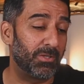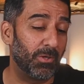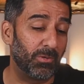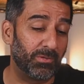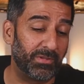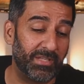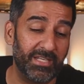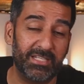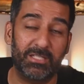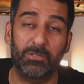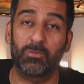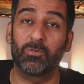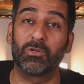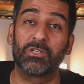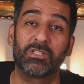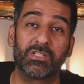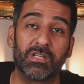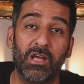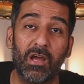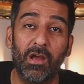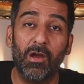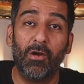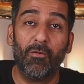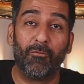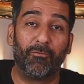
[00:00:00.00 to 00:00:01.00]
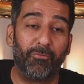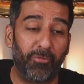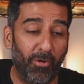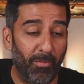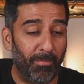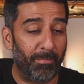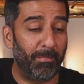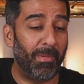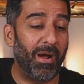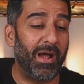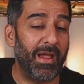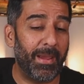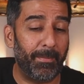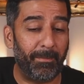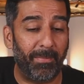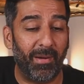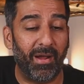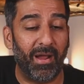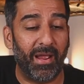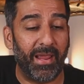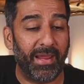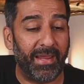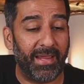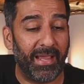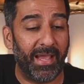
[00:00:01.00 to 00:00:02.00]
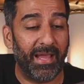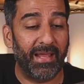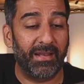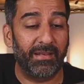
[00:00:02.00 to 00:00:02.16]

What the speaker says: So this was from my bike,